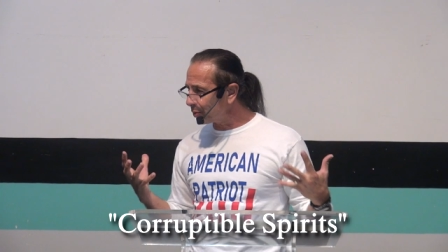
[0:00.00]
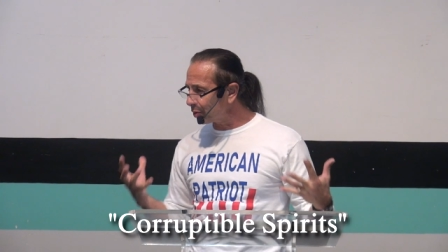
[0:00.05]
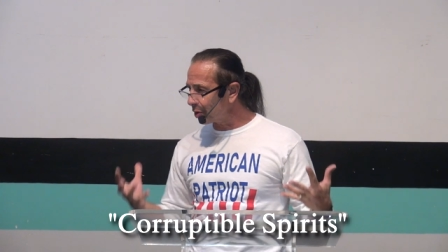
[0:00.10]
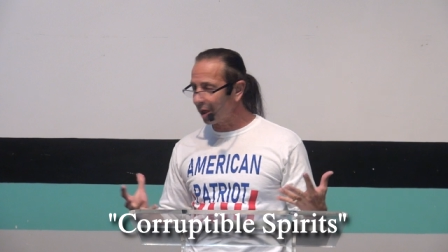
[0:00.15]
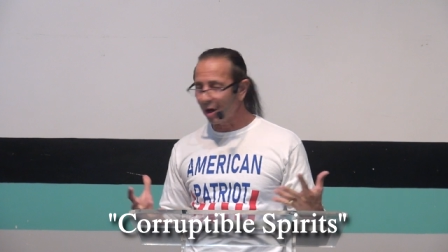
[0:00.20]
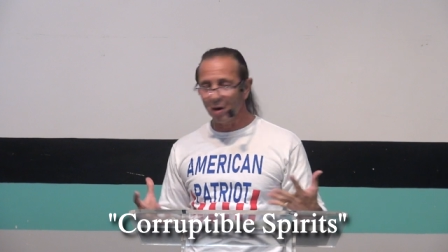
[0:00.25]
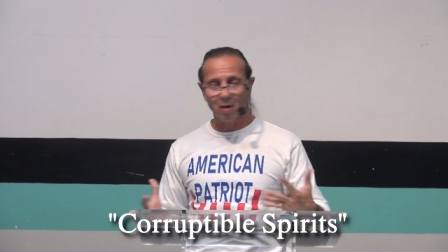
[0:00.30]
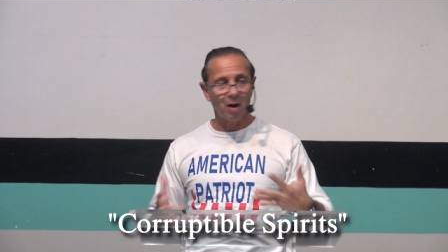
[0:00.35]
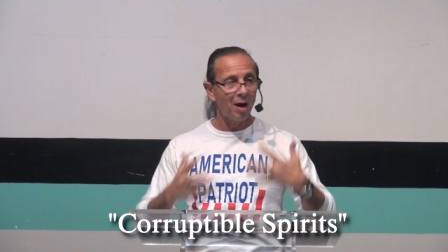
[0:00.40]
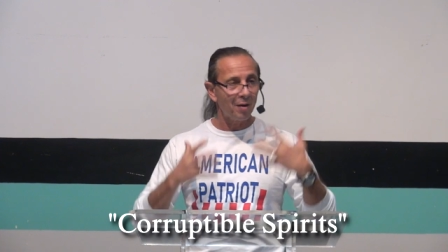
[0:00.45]
that
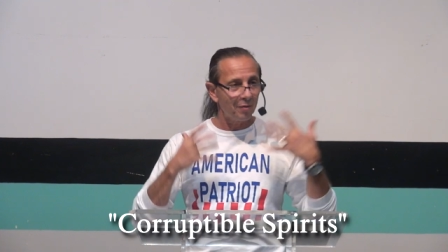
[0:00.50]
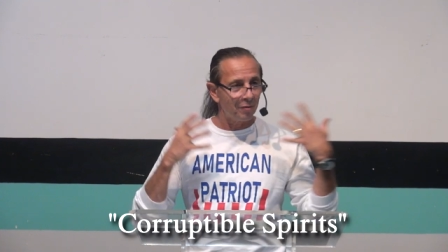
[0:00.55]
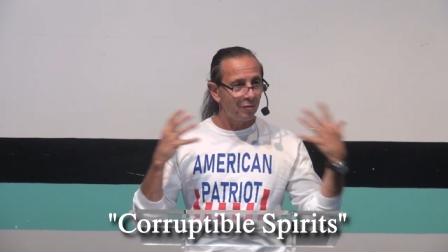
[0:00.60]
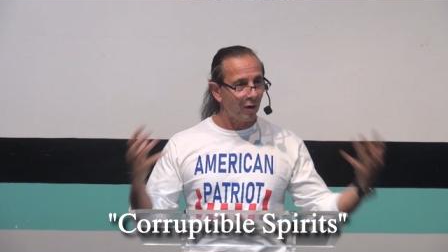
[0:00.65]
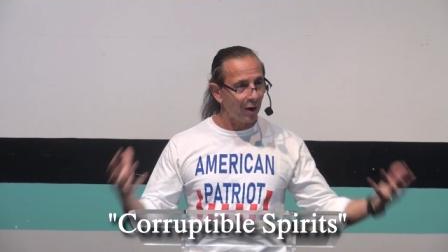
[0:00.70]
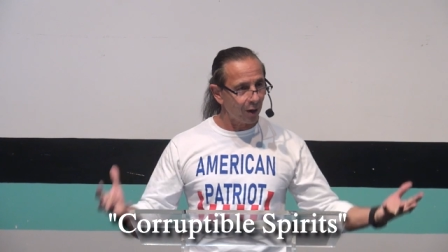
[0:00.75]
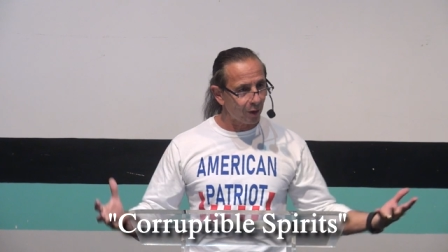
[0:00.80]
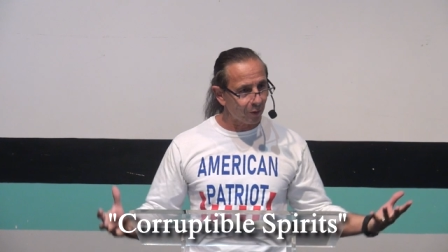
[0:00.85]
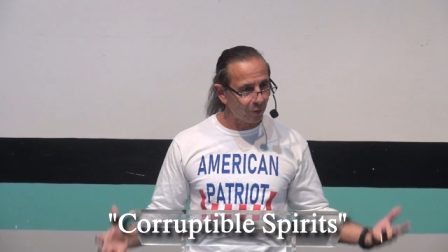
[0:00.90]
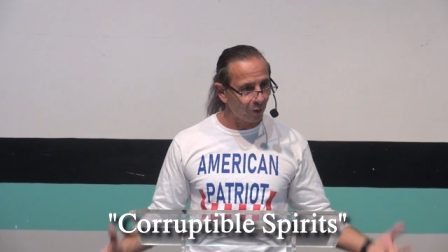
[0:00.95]
are on
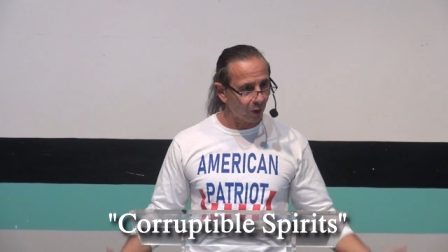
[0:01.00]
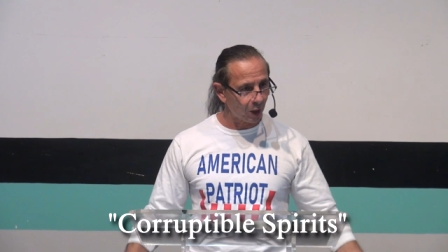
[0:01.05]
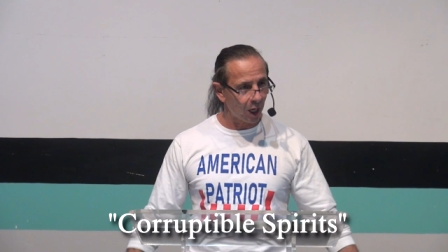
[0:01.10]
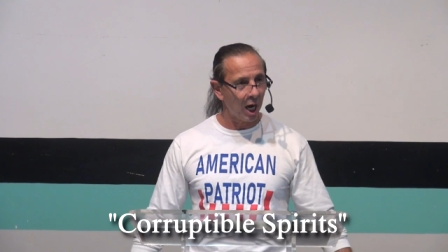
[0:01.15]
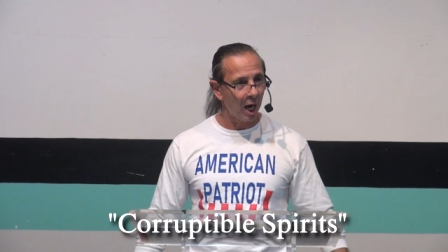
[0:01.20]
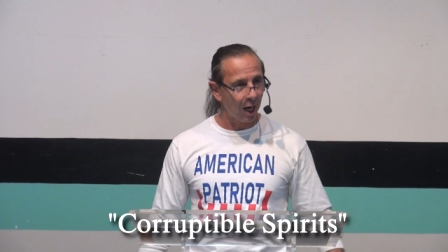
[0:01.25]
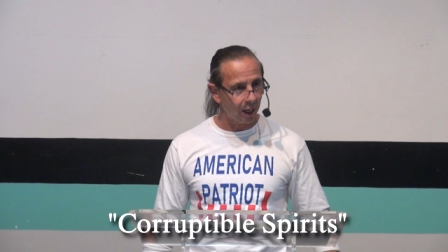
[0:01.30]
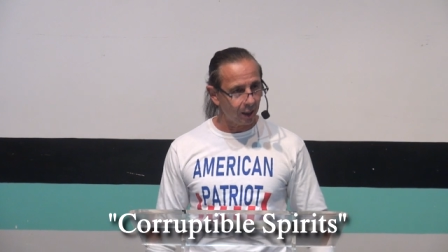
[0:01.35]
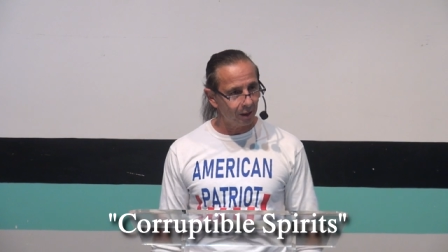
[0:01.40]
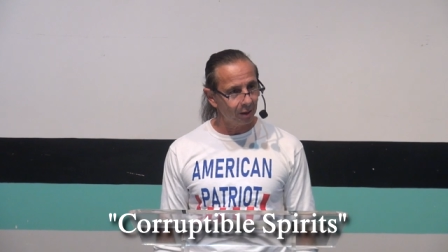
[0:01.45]
fire for
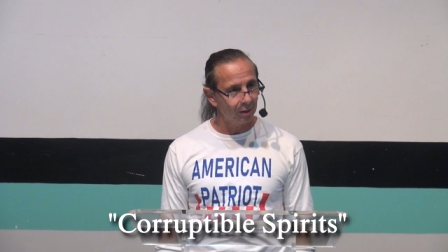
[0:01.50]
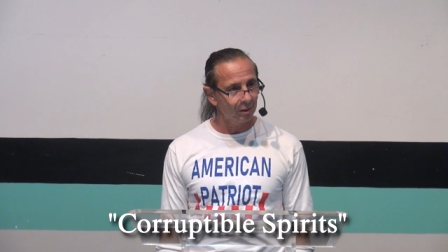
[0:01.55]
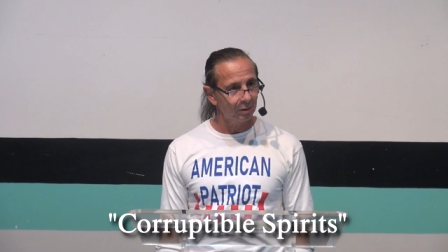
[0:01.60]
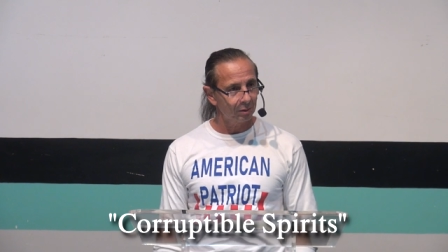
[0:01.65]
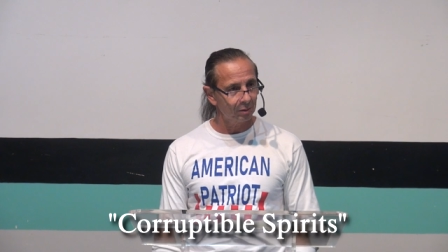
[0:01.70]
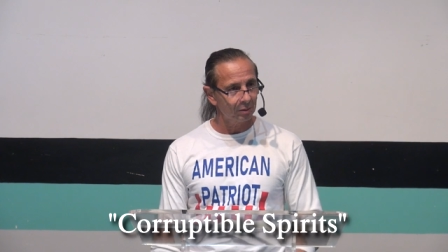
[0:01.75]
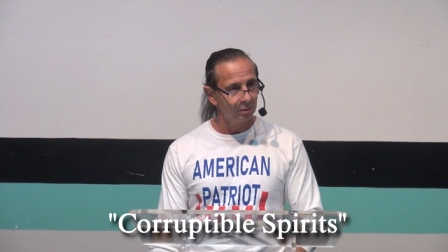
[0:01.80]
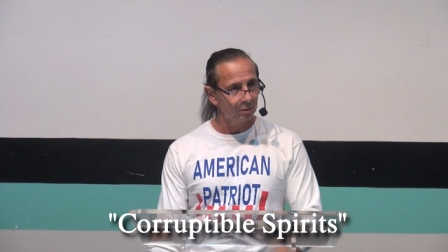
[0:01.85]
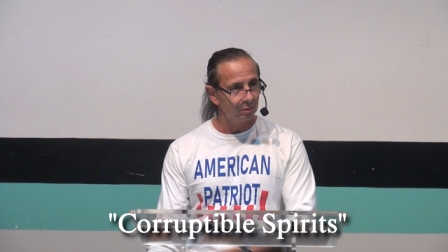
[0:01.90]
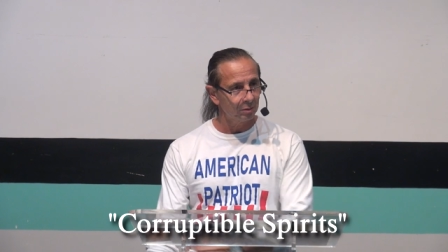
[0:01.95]
God.
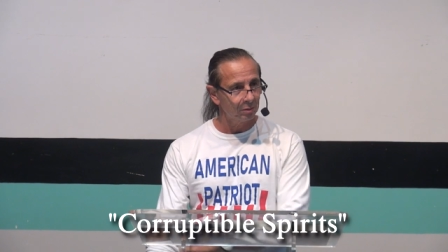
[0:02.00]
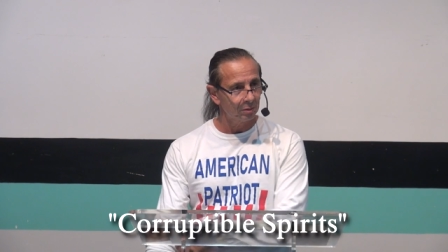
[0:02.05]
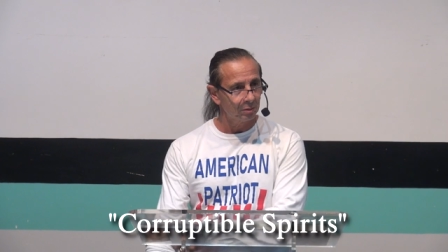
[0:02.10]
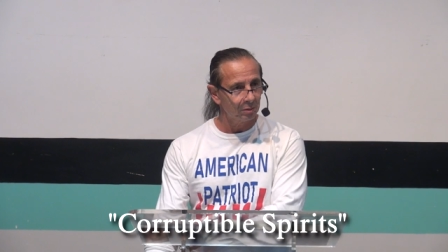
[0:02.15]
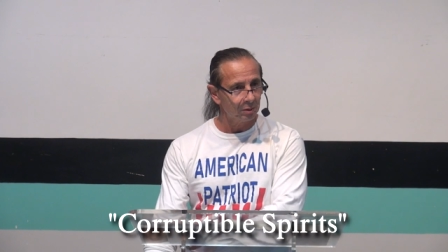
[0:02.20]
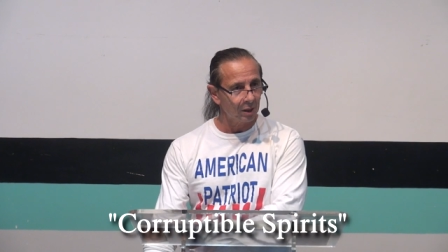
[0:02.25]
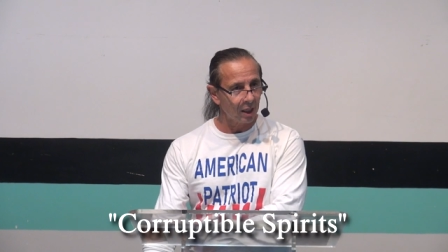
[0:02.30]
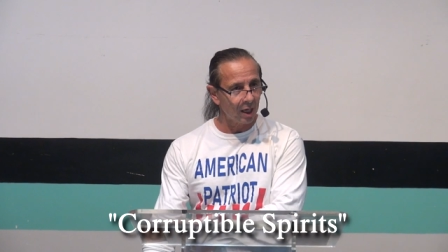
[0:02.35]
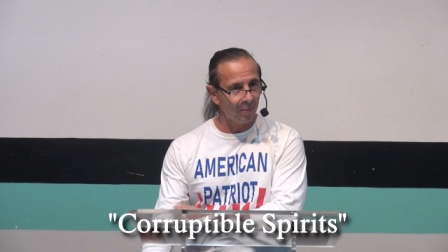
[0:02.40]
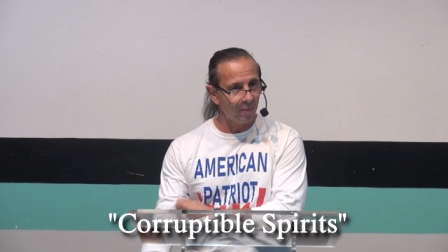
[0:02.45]

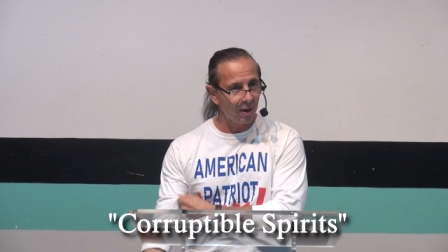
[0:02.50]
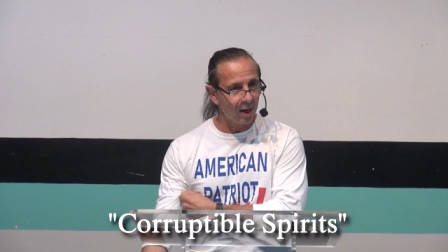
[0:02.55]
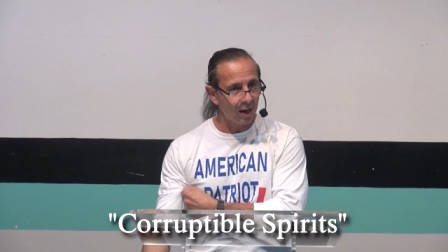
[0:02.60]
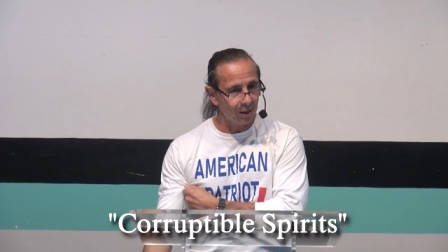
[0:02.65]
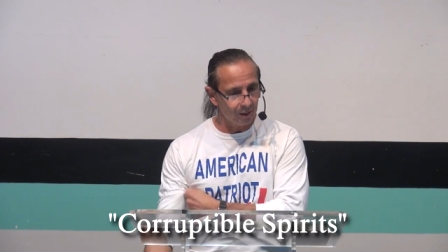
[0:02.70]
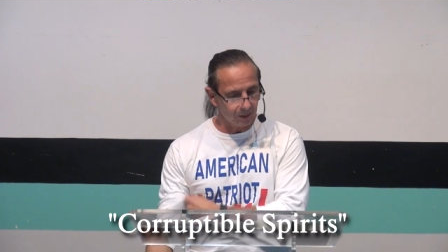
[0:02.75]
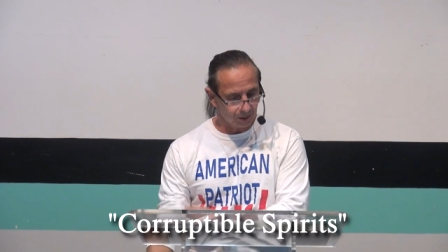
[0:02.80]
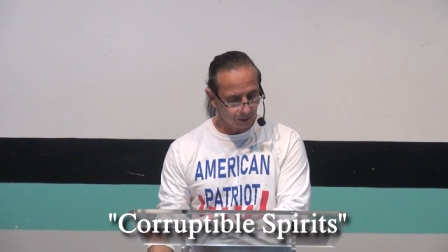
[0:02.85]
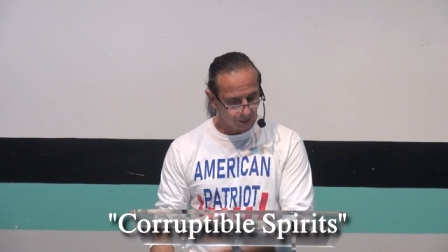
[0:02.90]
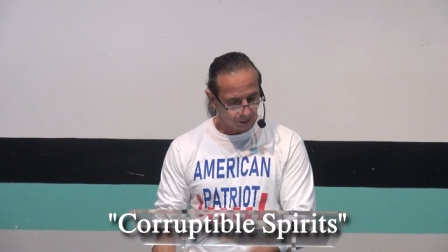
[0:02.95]

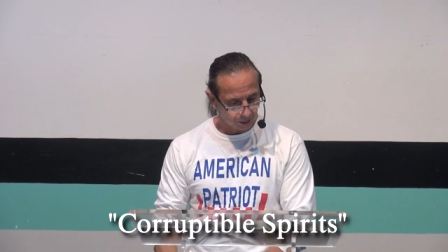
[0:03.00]
Amen?